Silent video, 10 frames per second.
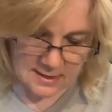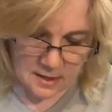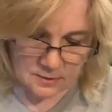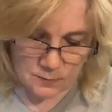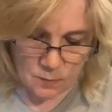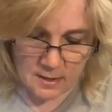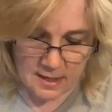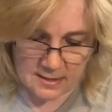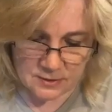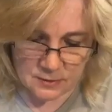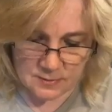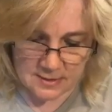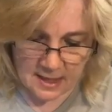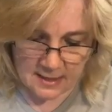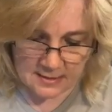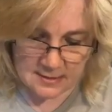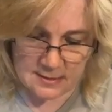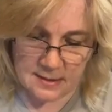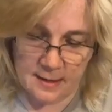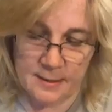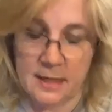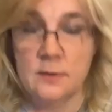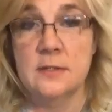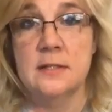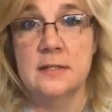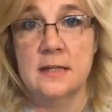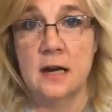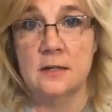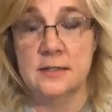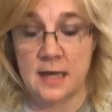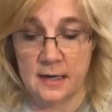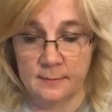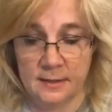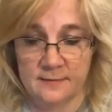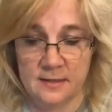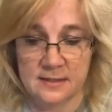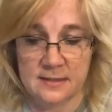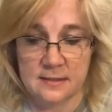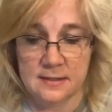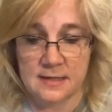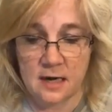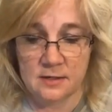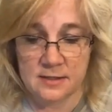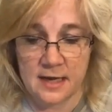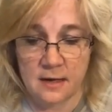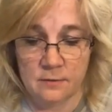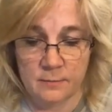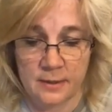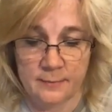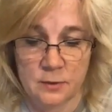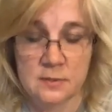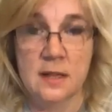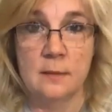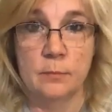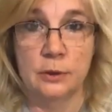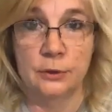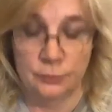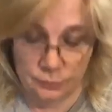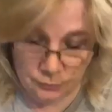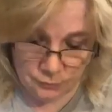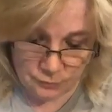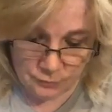The stars one has two sides. I'm not using the stars side. I'm leaving its stars down, but I'm using the blue.